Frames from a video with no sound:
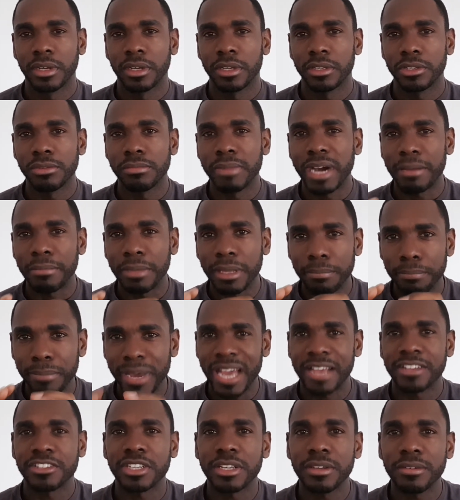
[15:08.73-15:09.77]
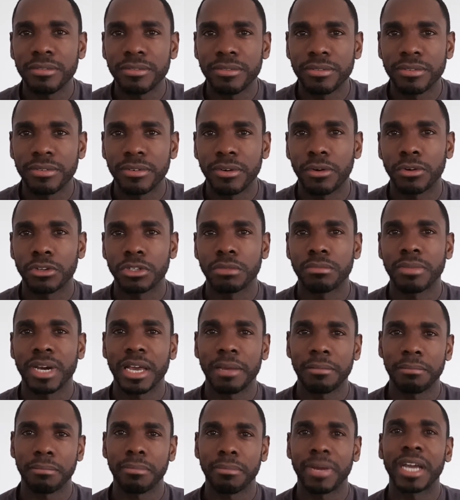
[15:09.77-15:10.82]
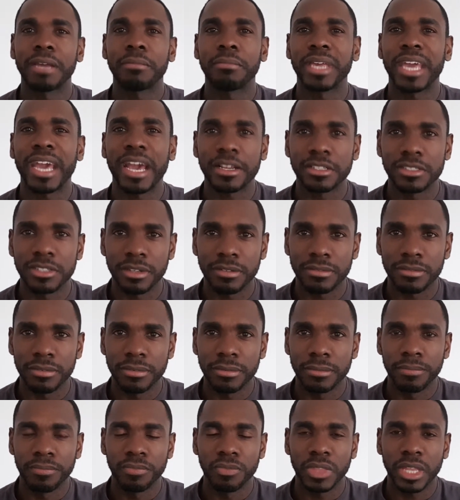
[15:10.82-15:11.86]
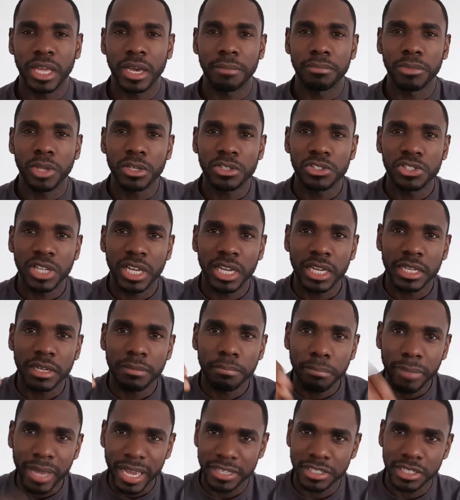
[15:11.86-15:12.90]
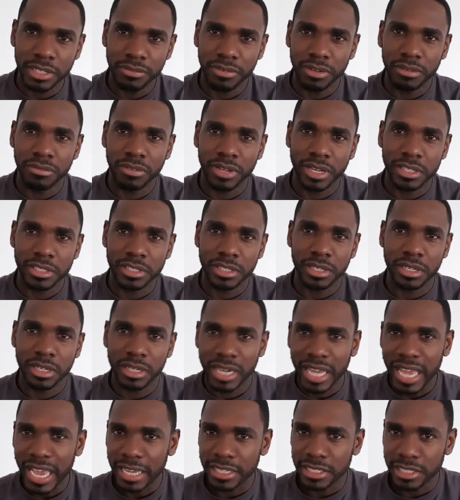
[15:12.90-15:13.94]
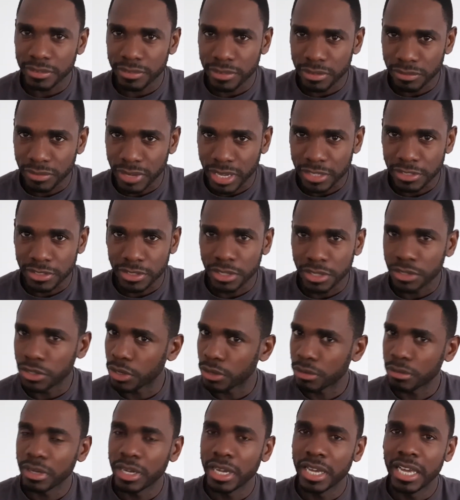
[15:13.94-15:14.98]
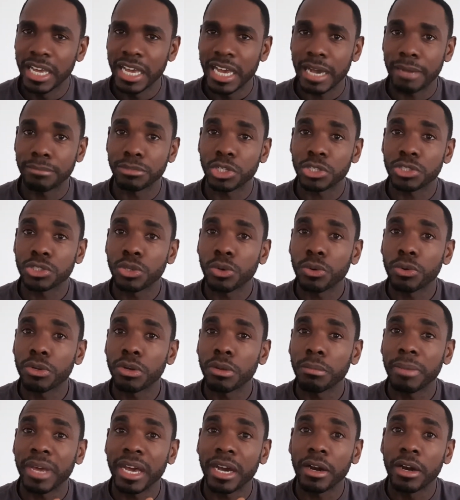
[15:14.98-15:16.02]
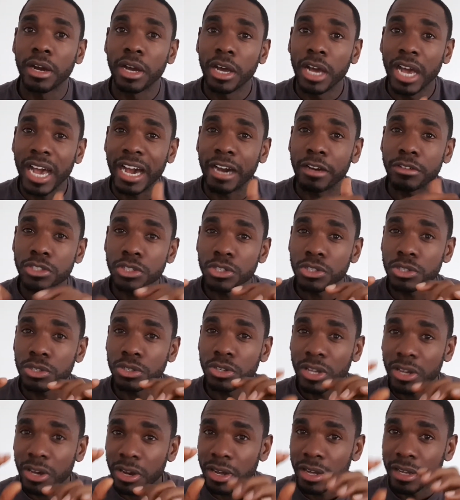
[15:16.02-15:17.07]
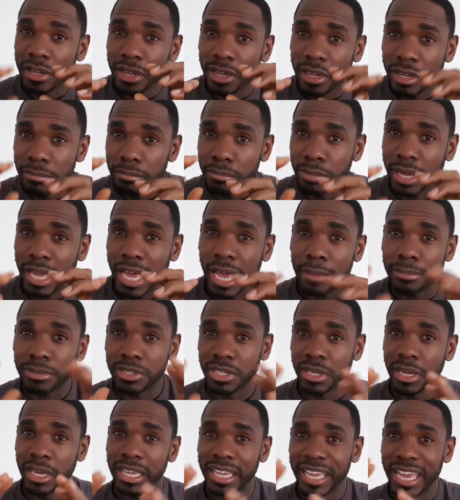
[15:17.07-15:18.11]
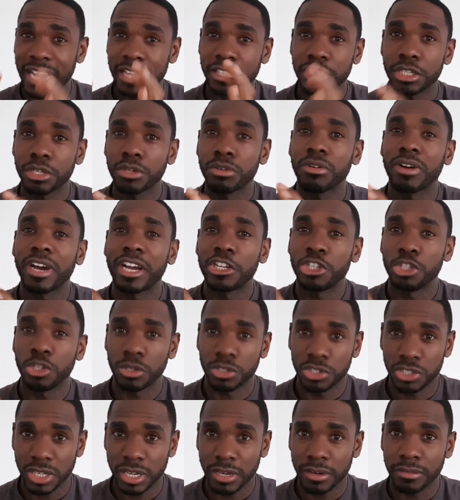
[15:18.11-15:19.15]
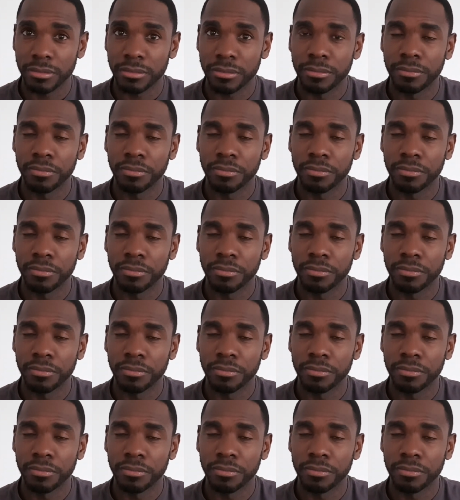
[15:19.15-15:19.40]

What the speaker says: You might be passive or you might be active. Now, I'm not saying passive investing and active investing, no. I'm just talking about how you should perhaps categorize yourself.